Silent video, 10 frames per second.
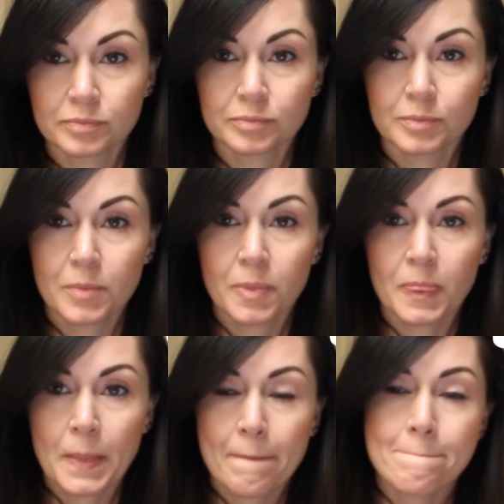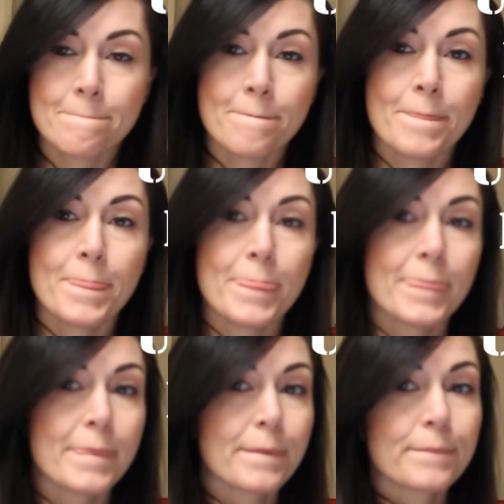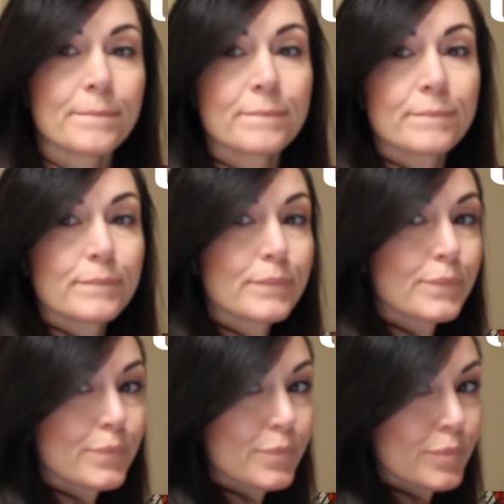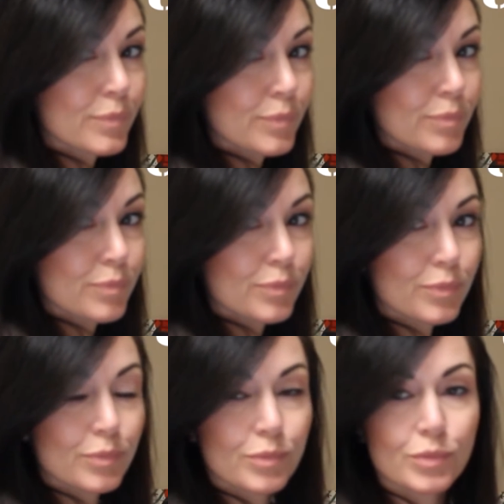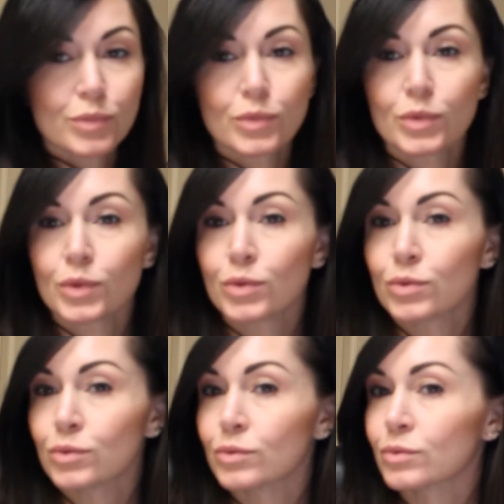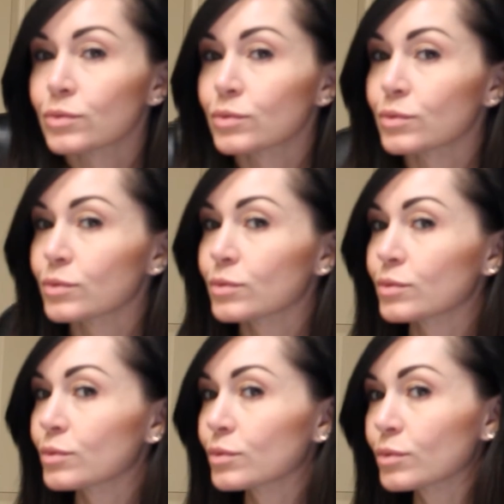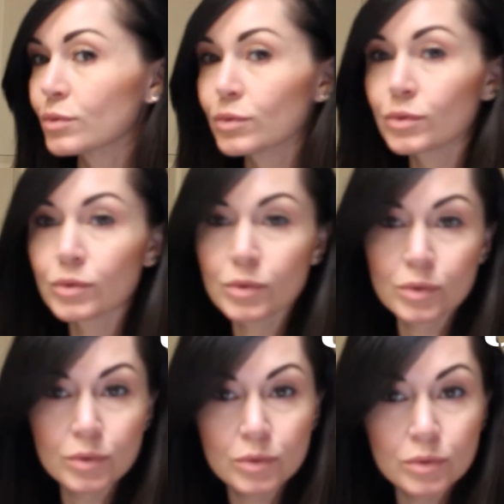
(silence)